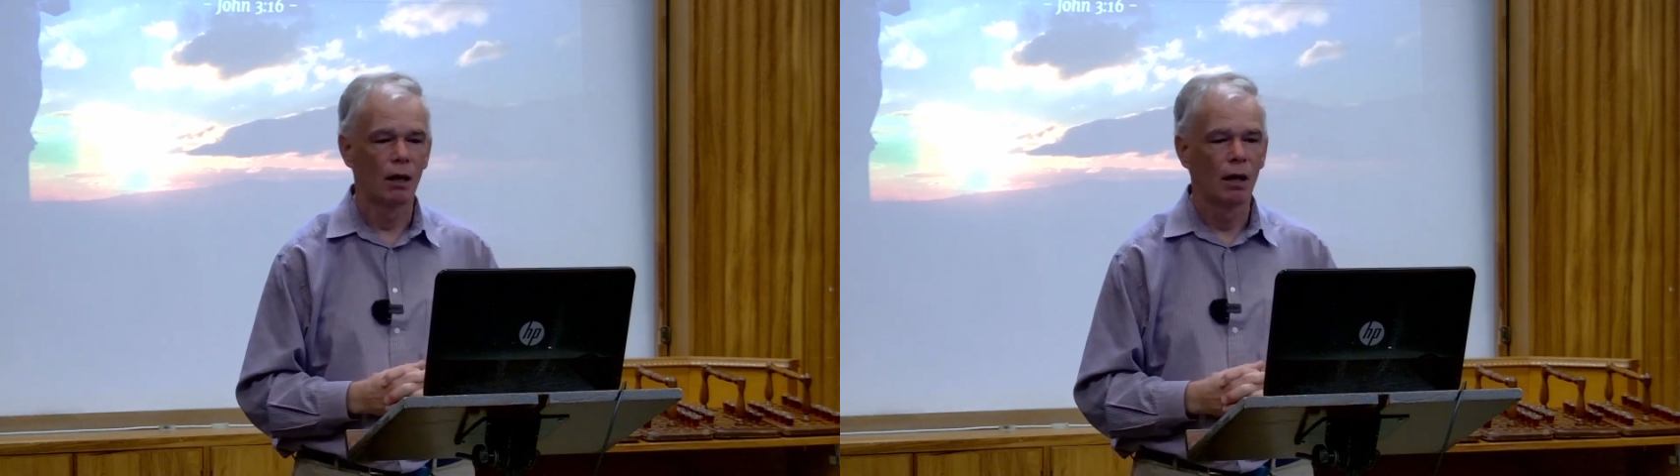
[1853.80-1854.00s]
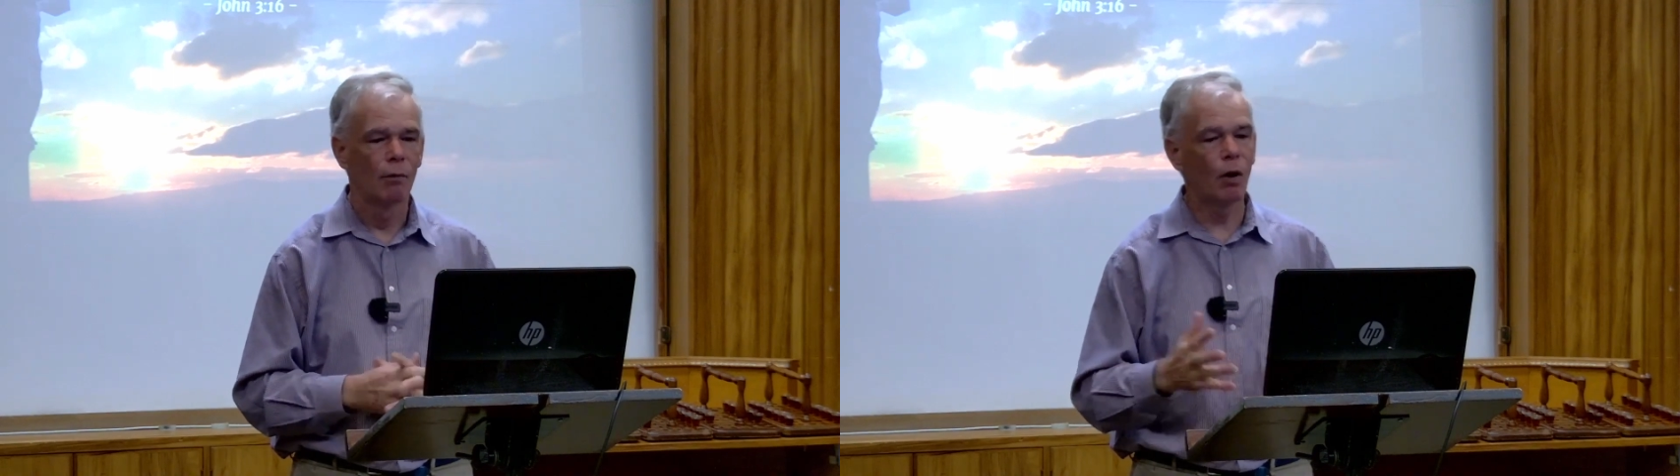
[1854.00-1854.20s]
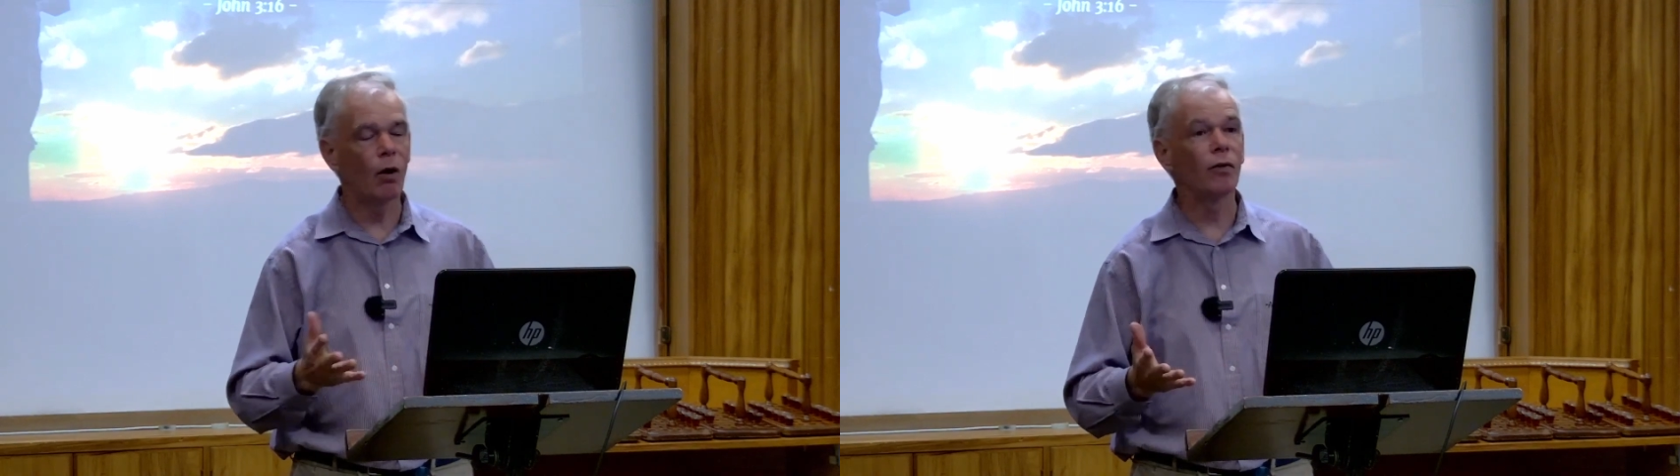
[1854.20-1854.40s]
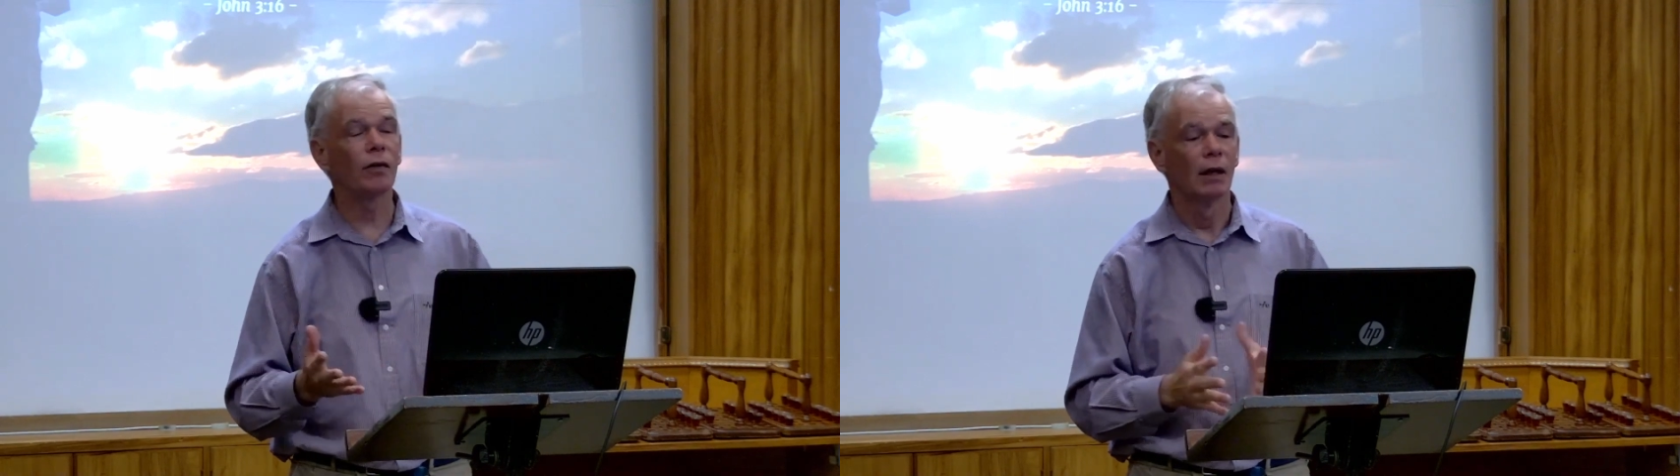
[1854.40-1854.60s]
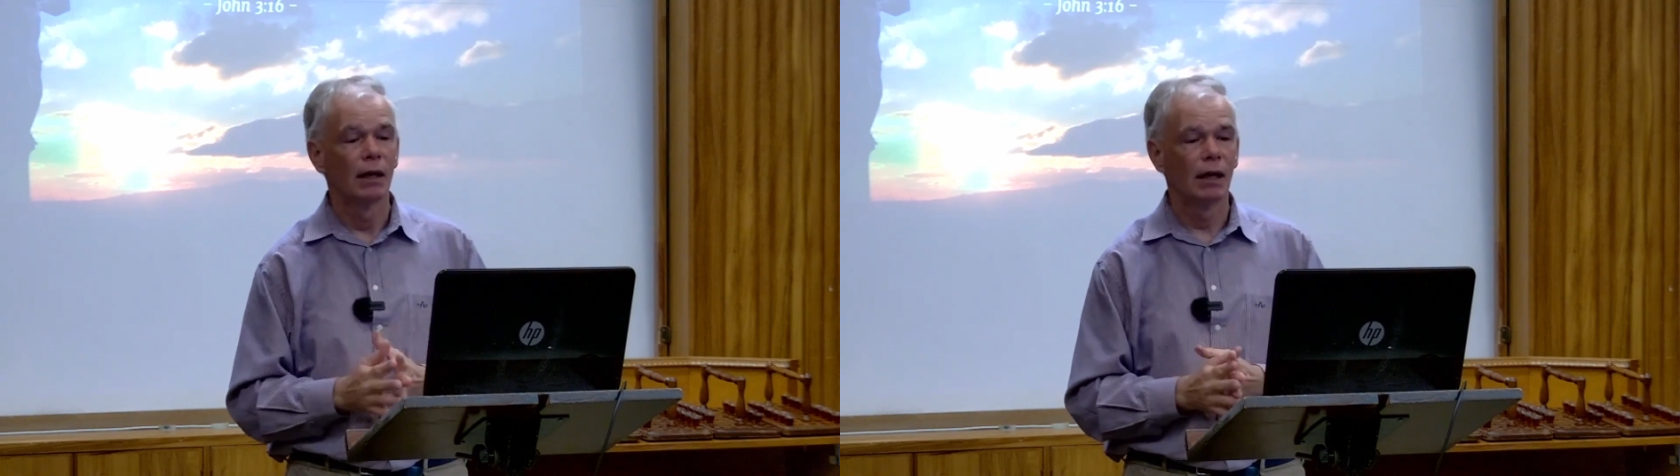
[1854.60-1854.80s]

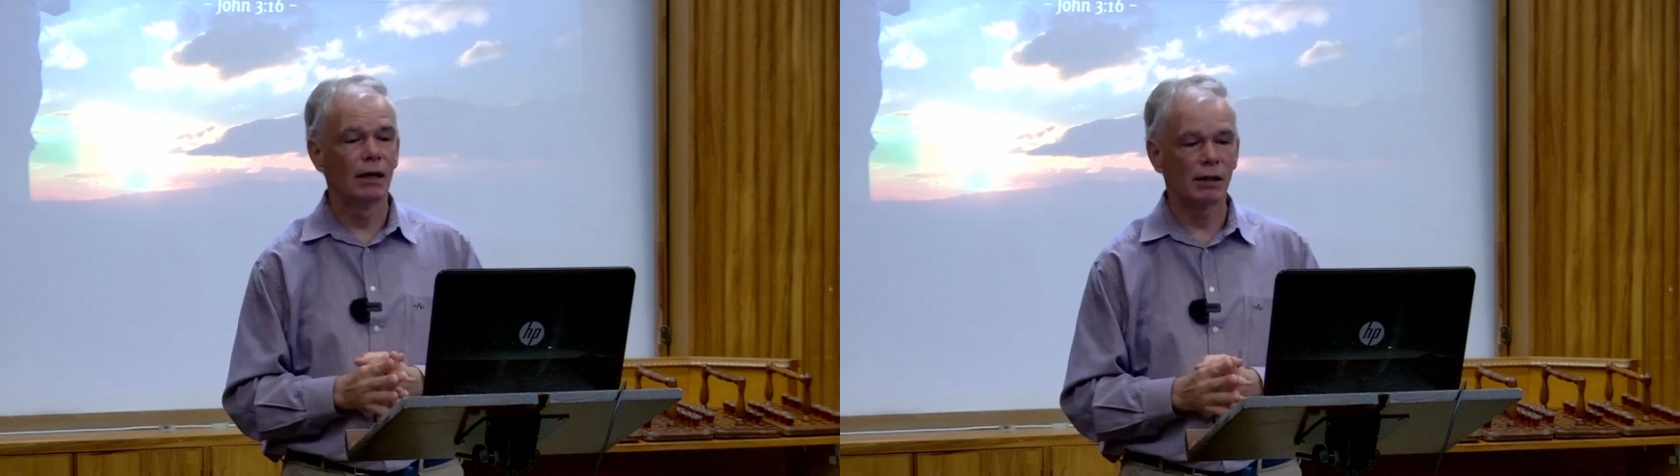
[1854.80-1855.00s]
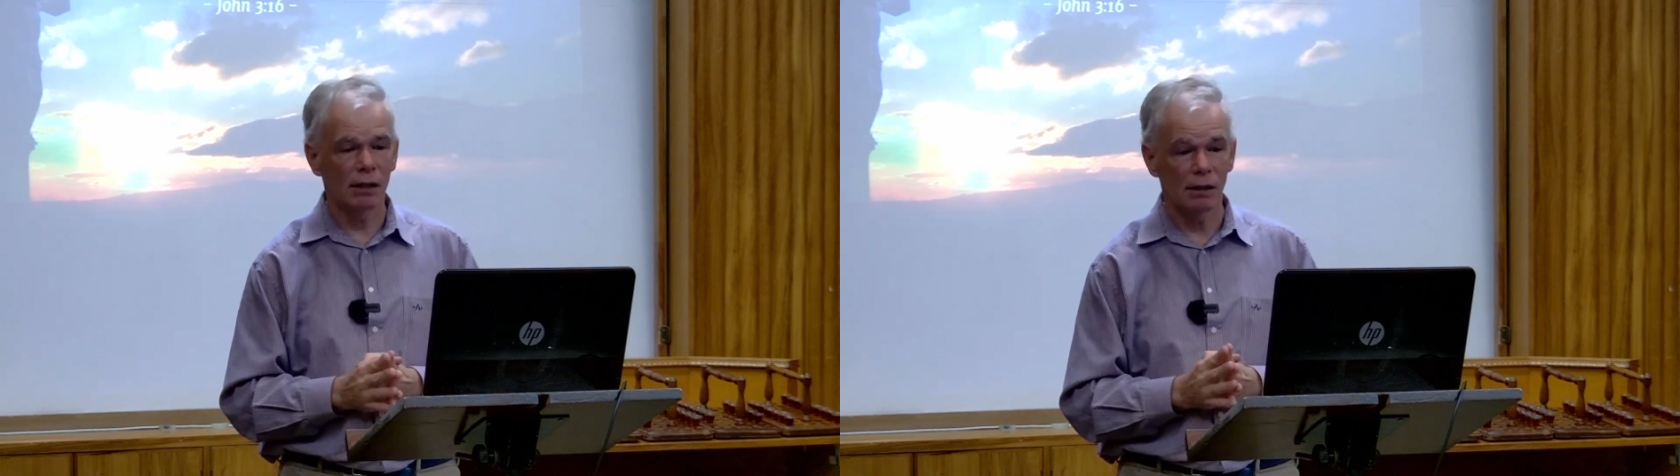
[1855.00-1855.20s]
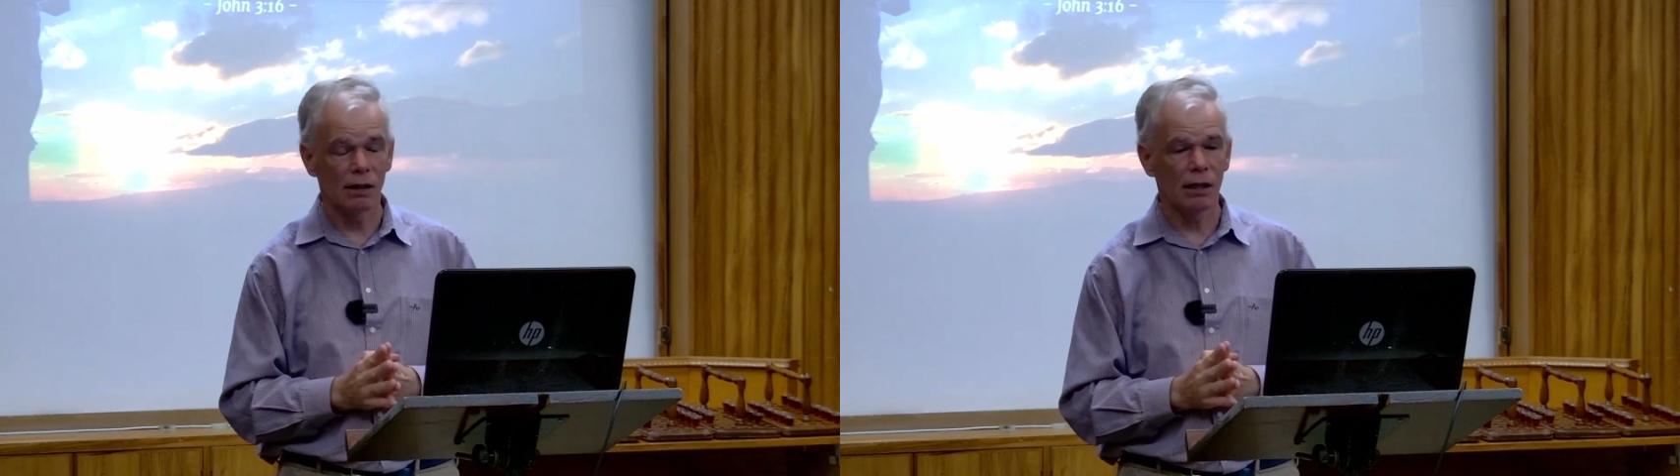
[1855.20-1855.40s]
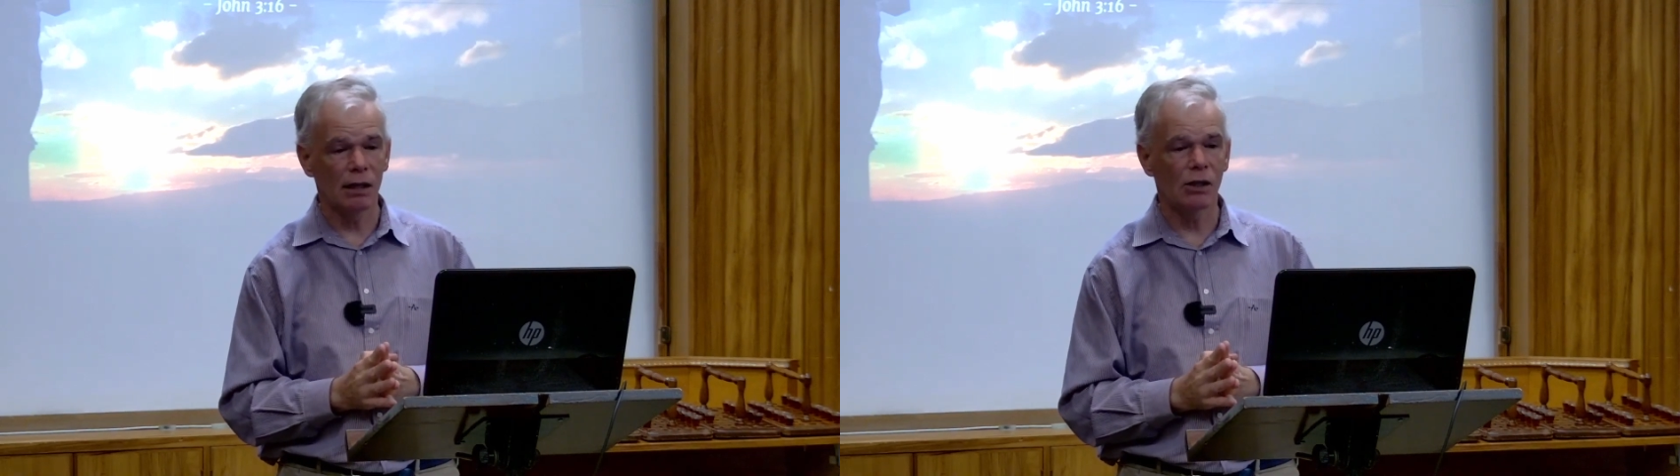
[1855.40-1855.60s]
both in a sincere